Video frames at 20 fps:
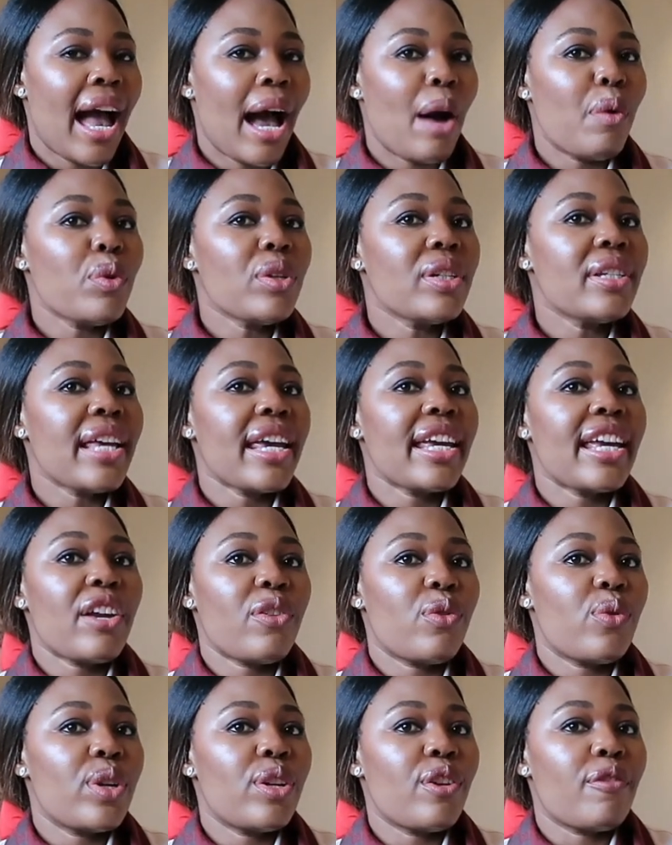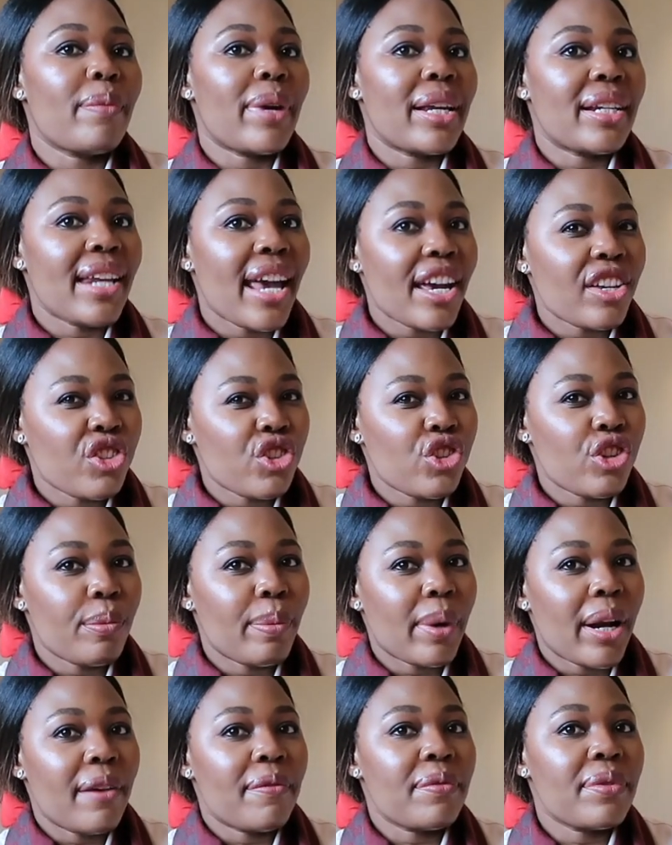I wouldn't say get rid of my texture,
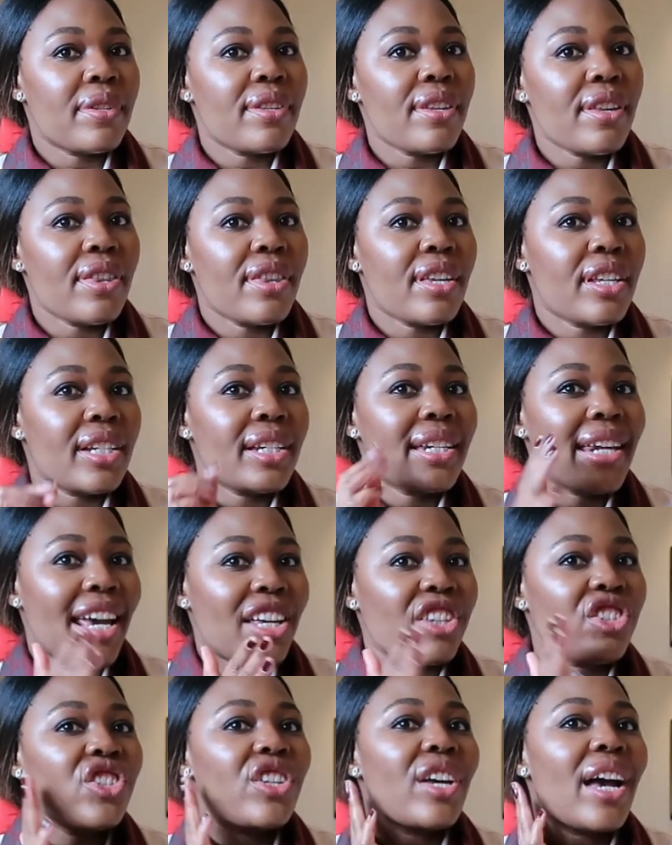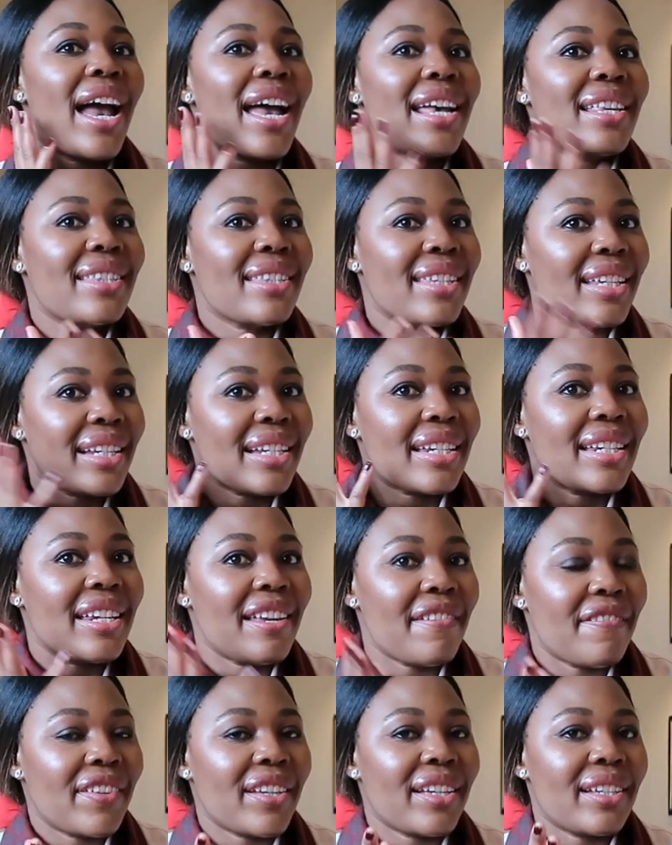but I've seen the texture has
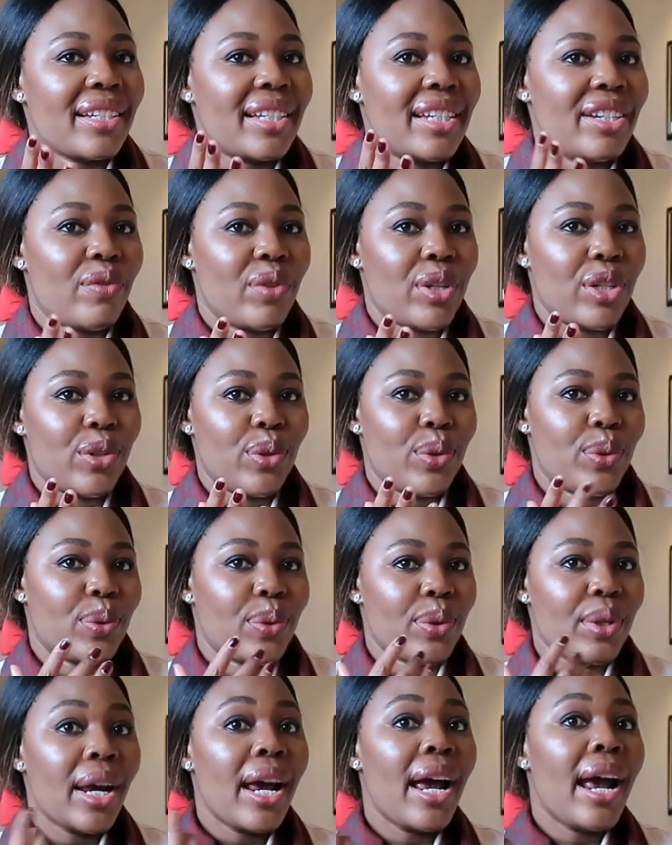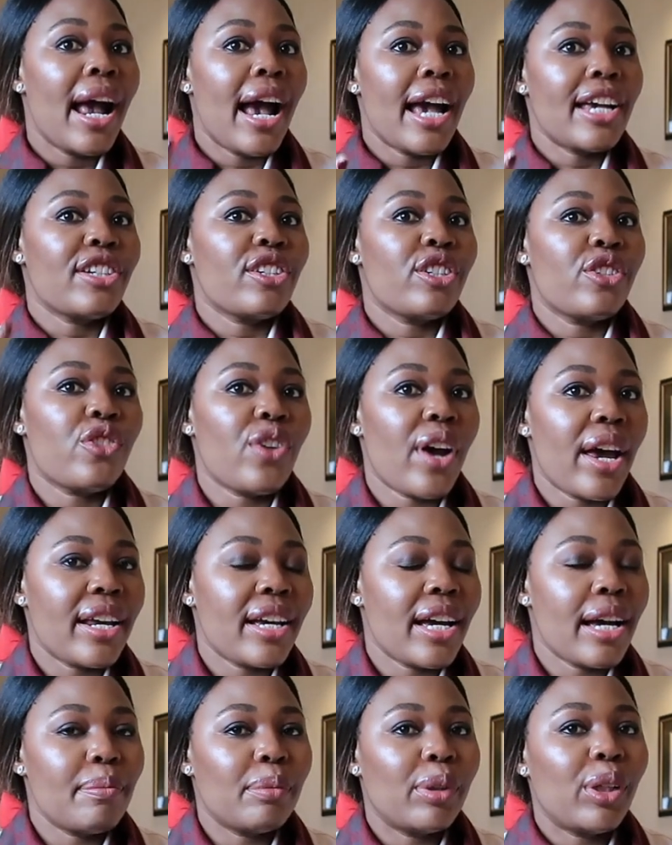significantly reduced. I shall try
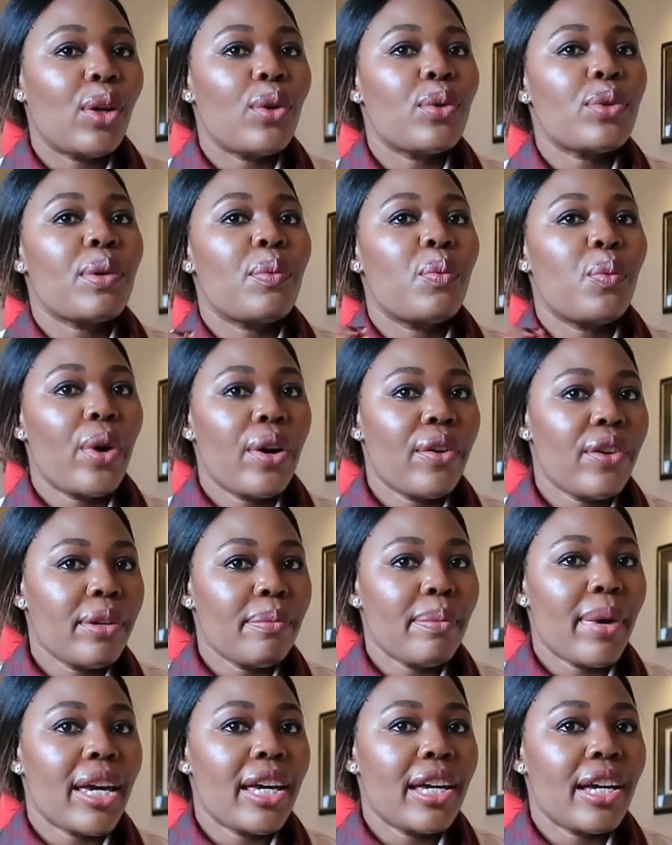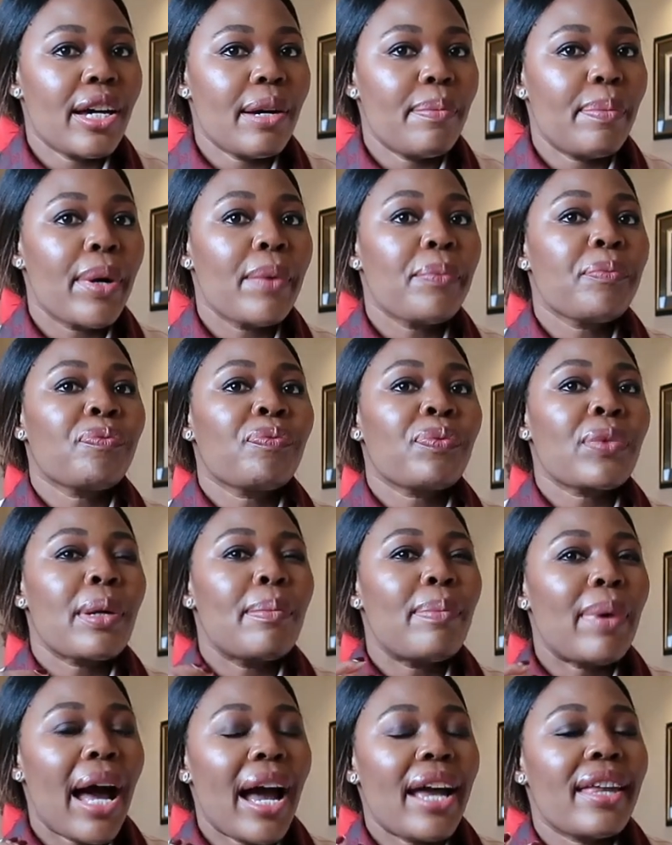and come close. I'm wearing makeup,
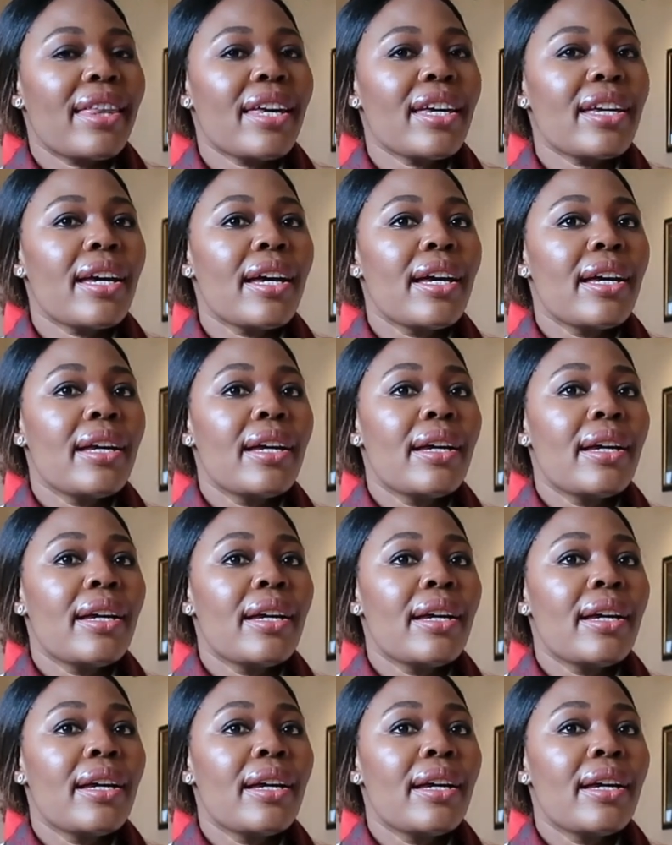but I think